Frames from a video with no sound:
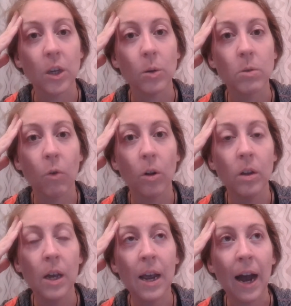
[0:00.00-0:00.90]

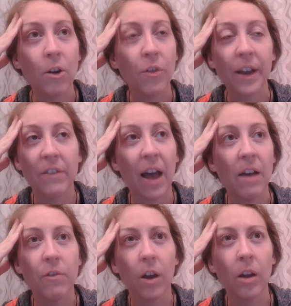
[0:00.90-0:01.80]
useful. I don't think I've
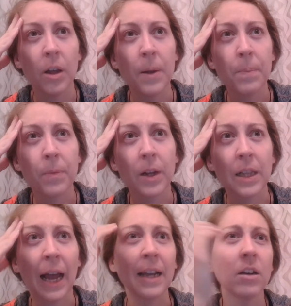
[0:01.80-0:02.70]
ever
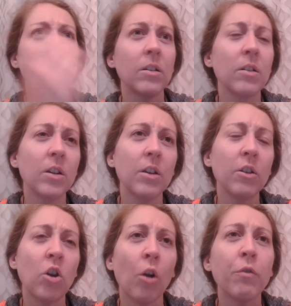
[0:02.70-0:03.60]
like
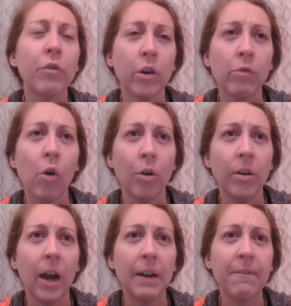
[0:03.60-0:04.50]
gone for a
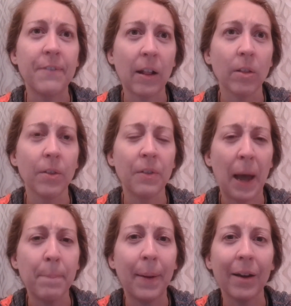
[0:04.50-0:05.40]
run and felt
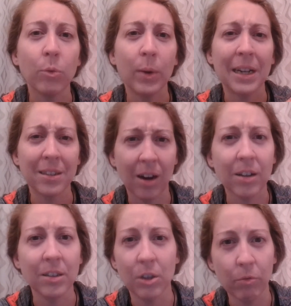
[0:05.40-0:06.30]
that bad when I
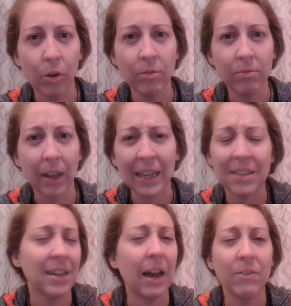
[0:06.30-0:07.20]
started the run. Like,
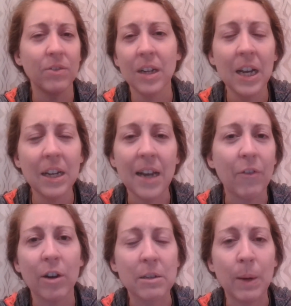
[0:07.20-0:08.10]
I've
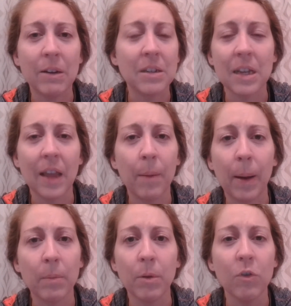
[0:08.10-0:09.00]
never experienced it that
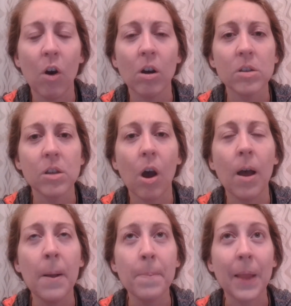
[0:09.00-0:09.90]
bad before,
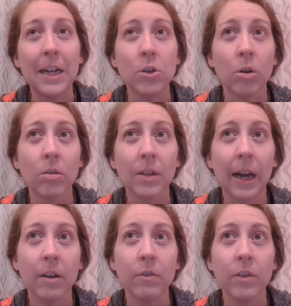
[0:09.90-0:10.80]
so I don't
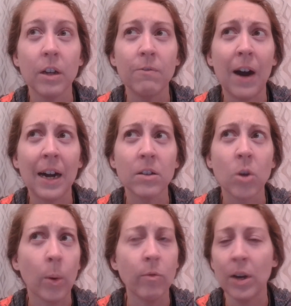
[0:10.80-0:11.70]
kind of advise
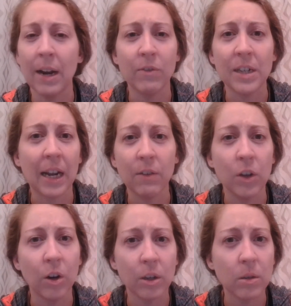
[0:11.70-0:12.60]
going running every day if
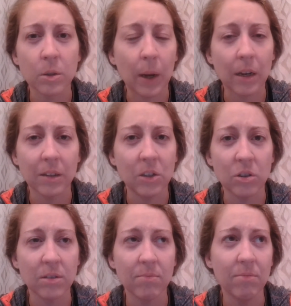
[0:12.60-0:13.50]
you're not used to it,
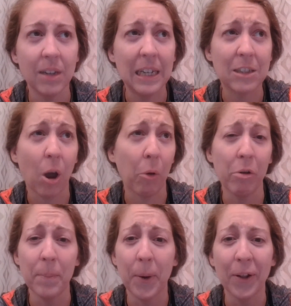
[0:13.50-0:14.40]
because it's
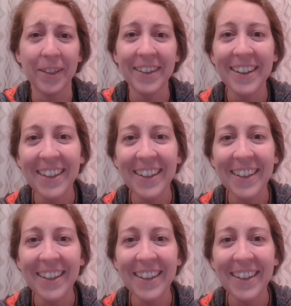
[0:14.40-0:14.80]
horrible.